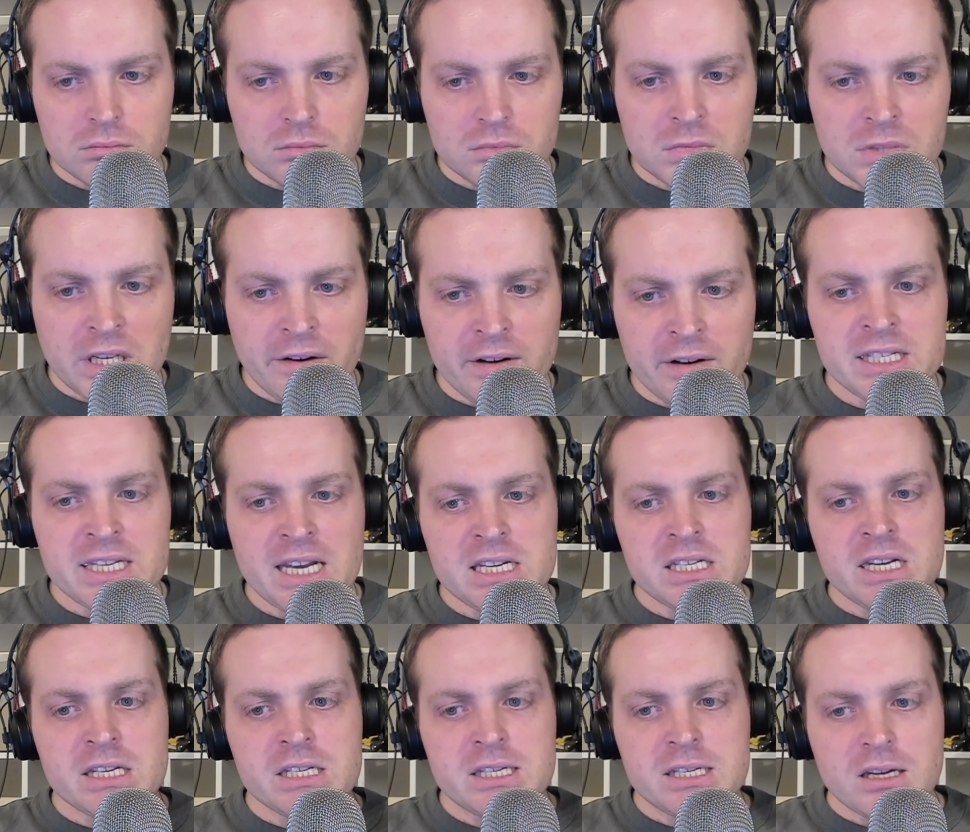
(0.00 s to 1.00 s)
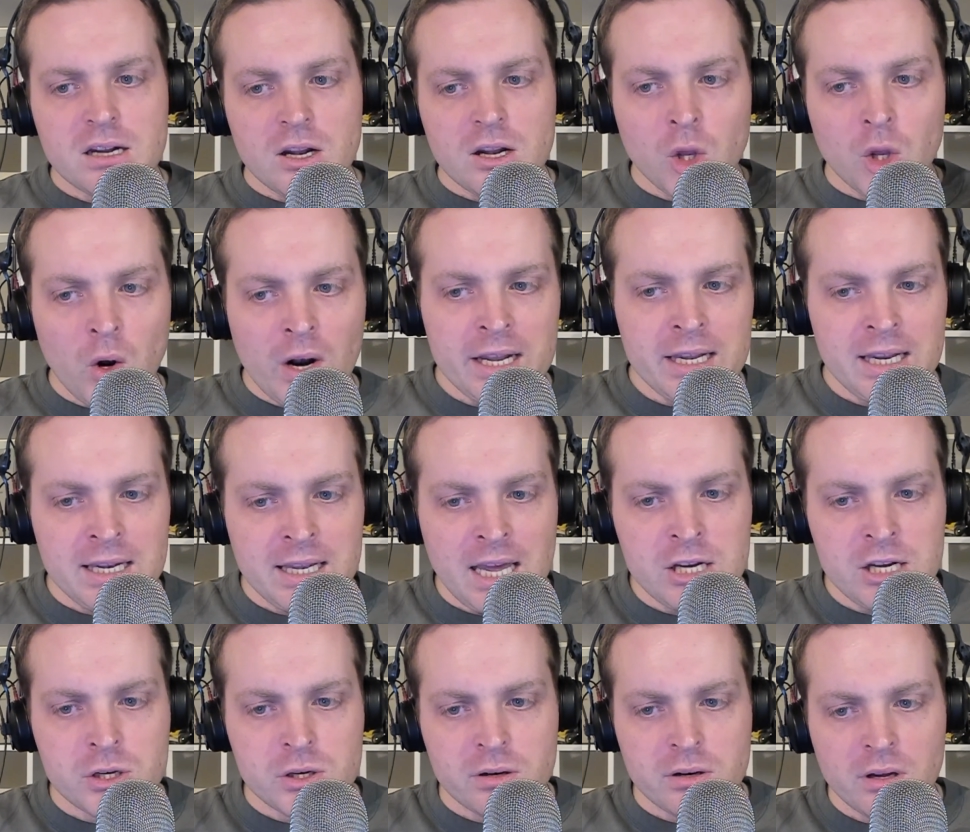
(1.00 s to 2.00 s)
Terrence says there's no line in
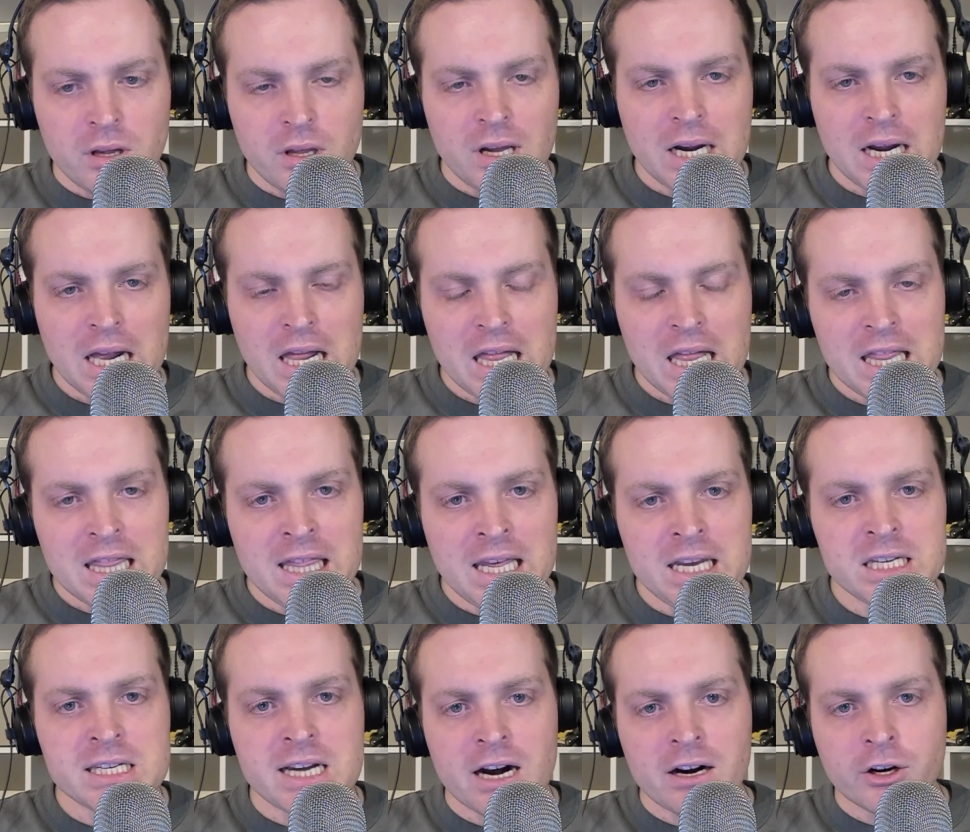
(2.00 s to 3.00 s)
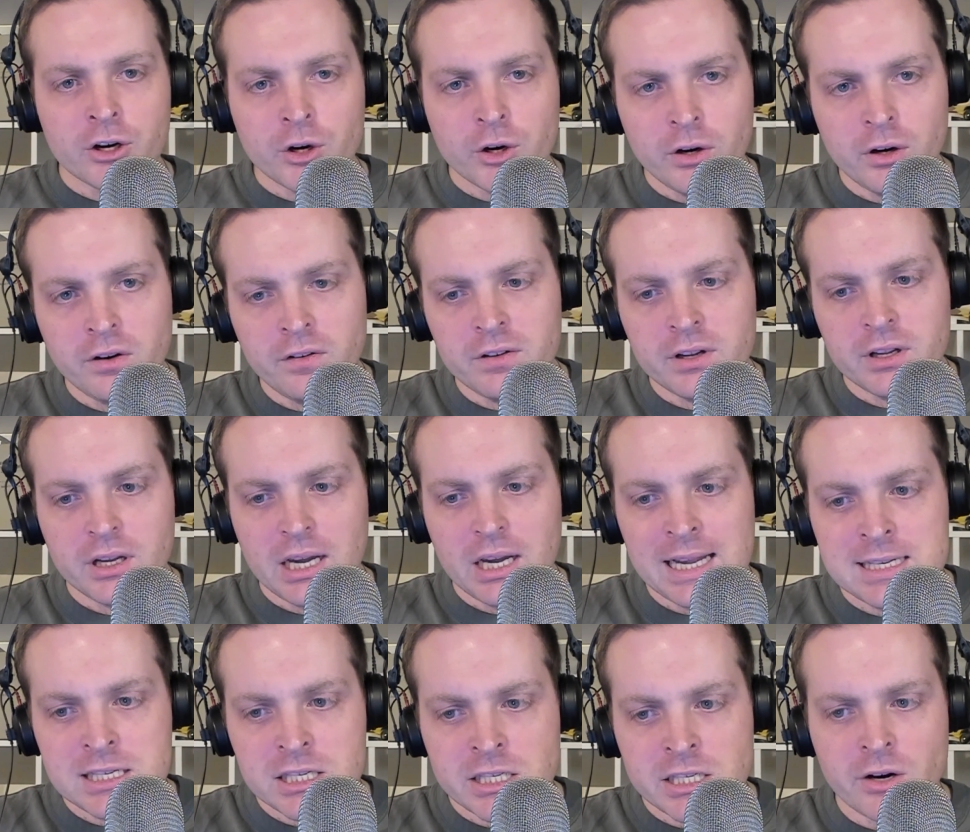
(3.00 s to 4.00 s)
nature. Things are curved
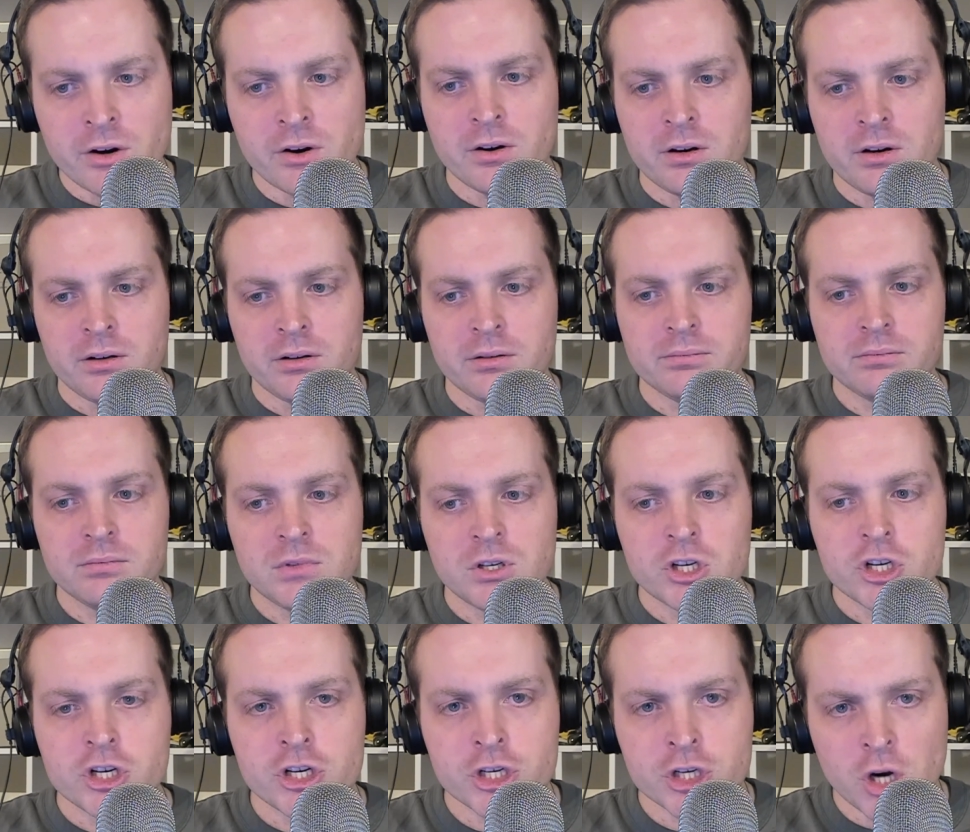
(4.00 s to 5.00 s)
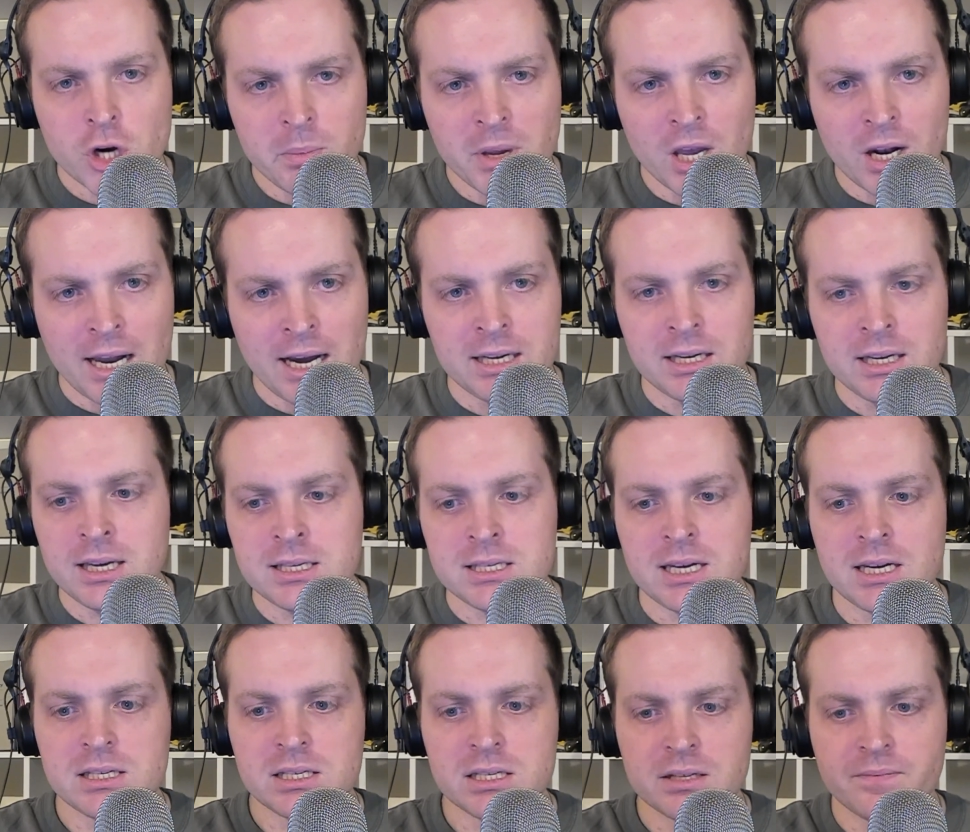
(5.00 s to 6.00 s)
and circular. Show me a line, he
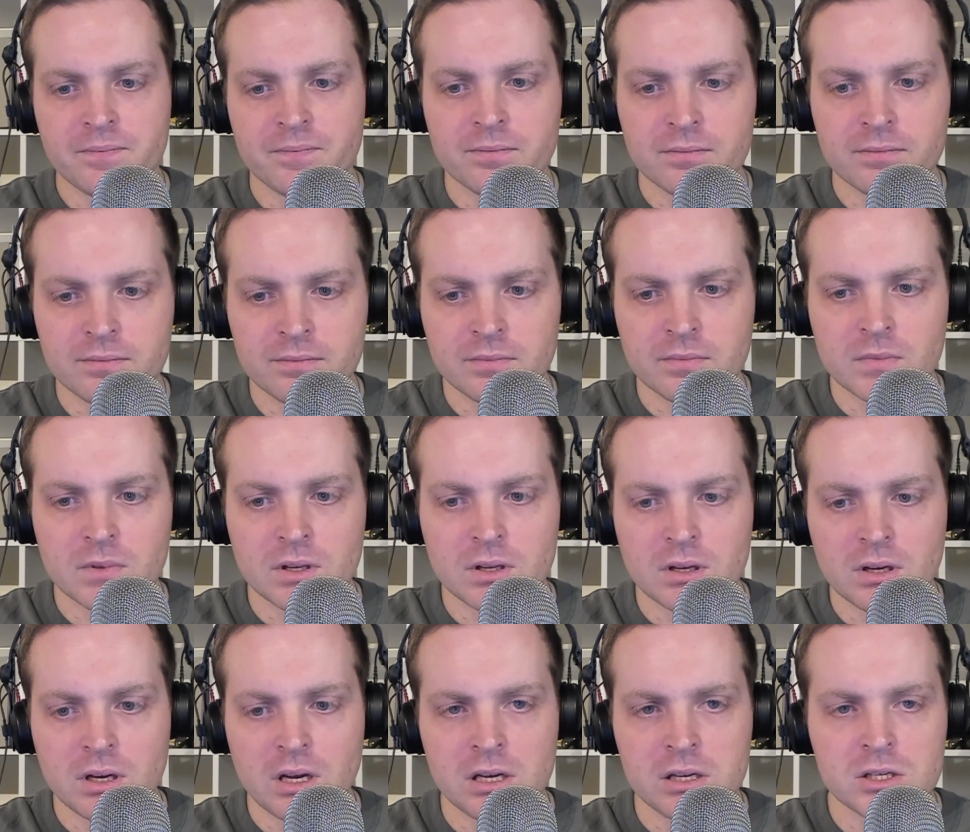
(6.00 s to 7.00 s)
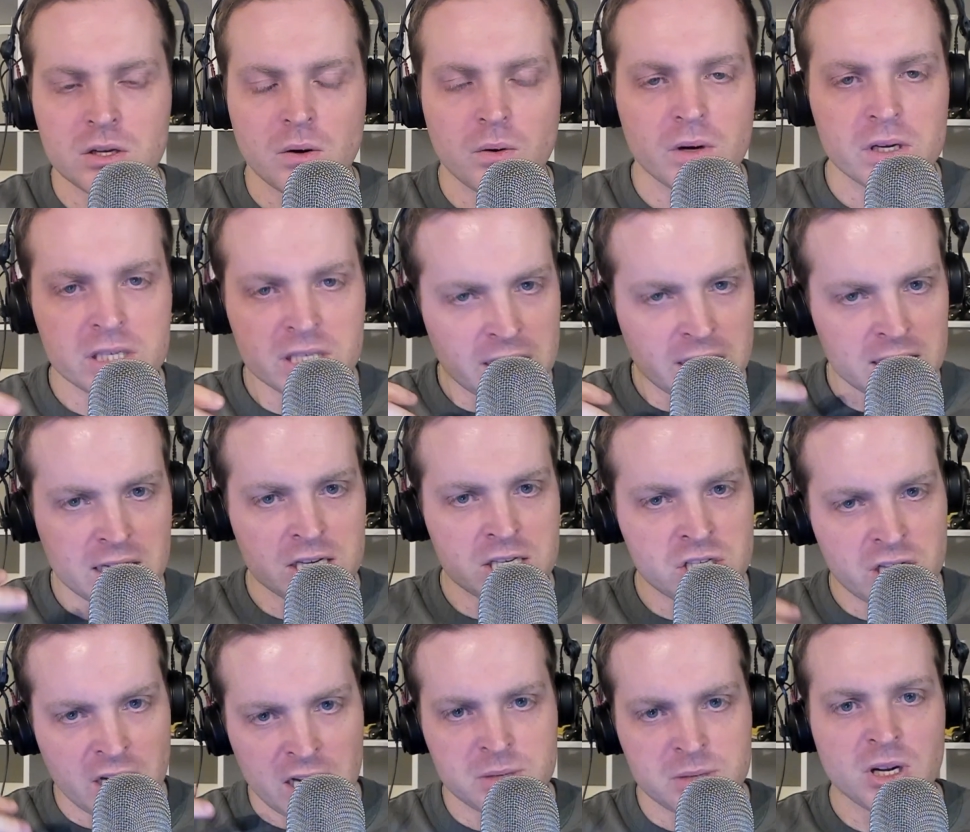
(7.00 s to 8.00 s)
says. And so he thinks that
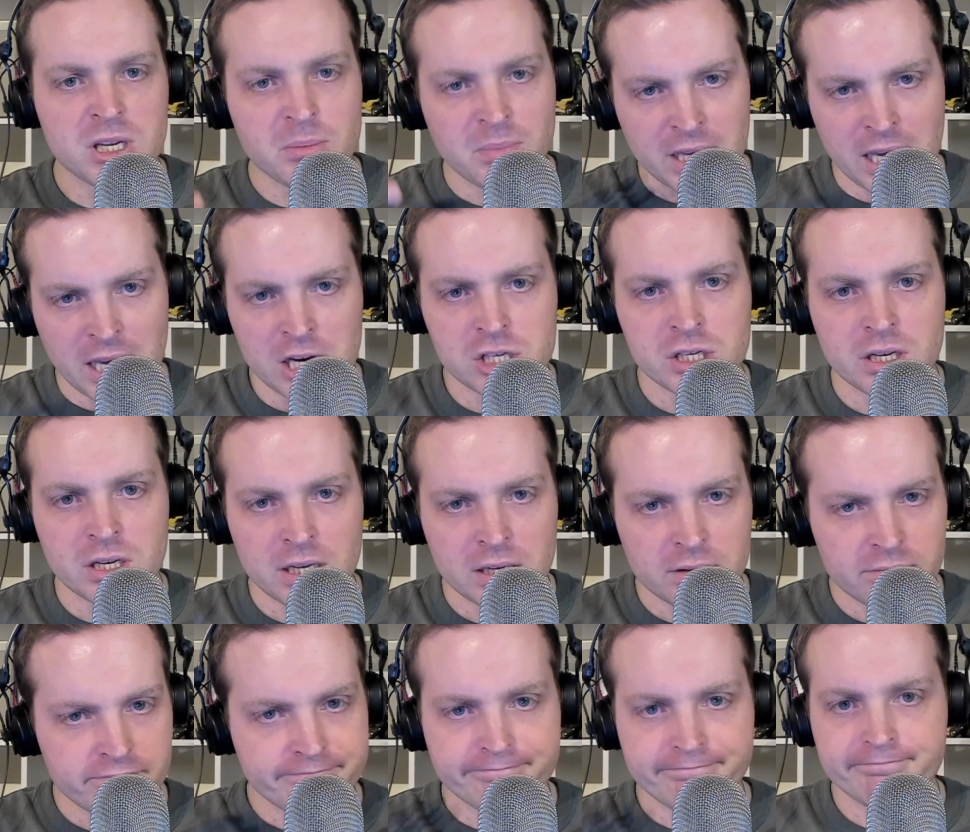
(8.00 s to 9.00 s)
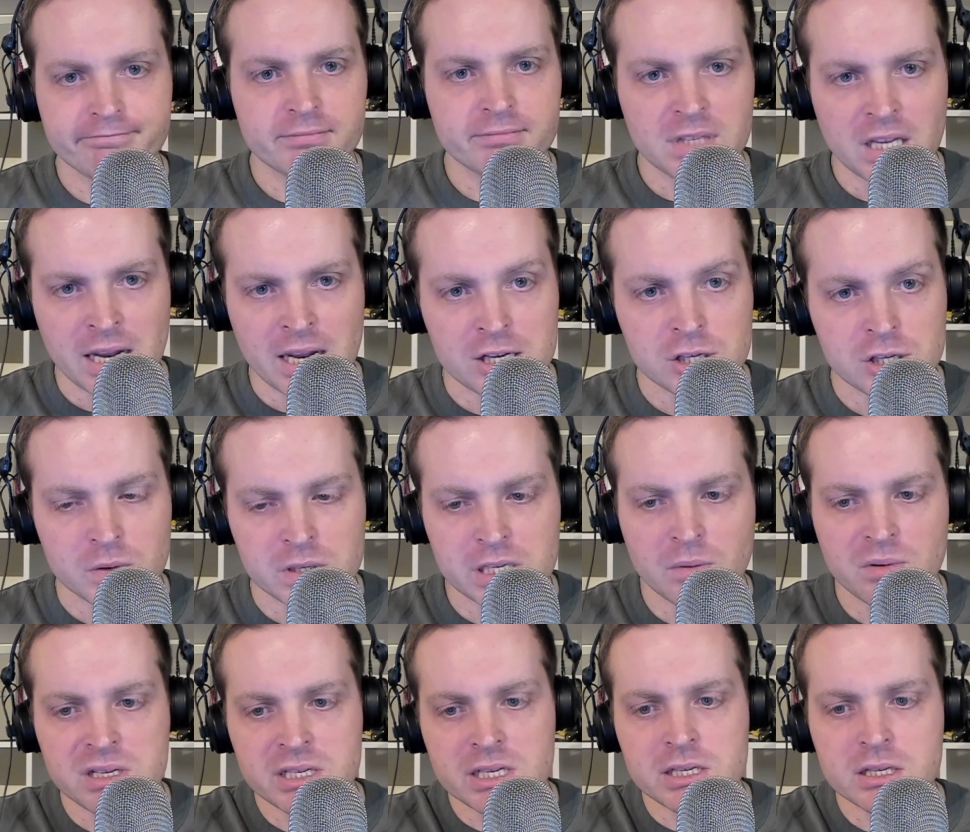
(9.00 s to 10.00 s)
change multiplication and it has
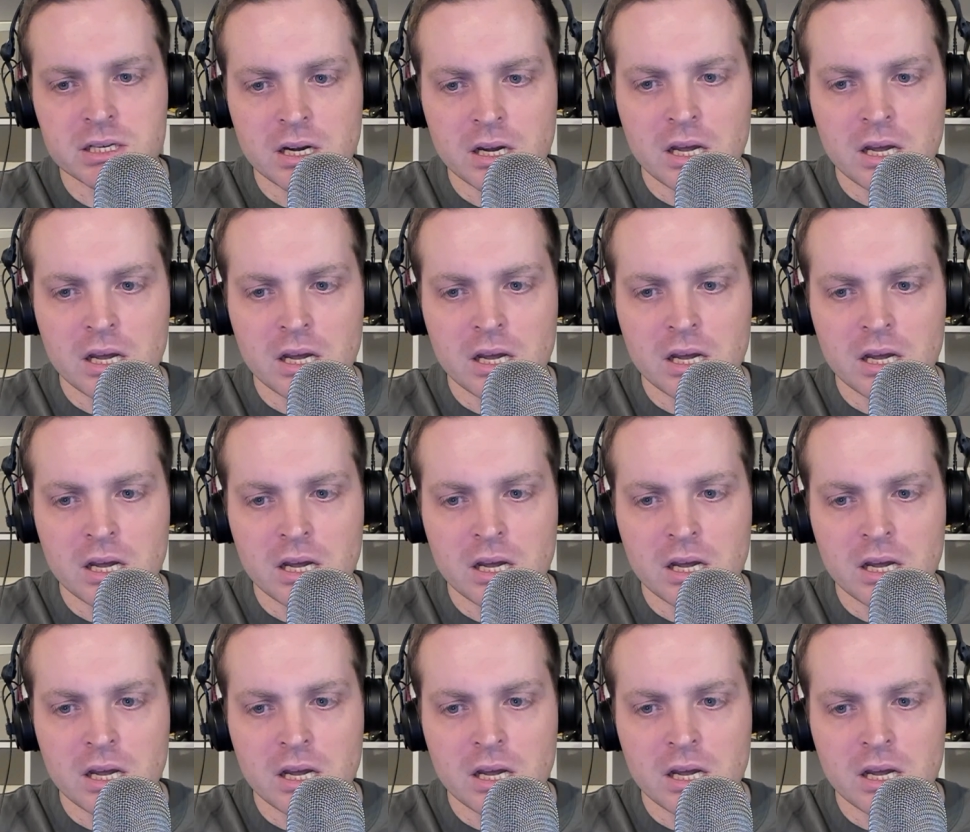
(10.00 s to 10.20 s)
consequences.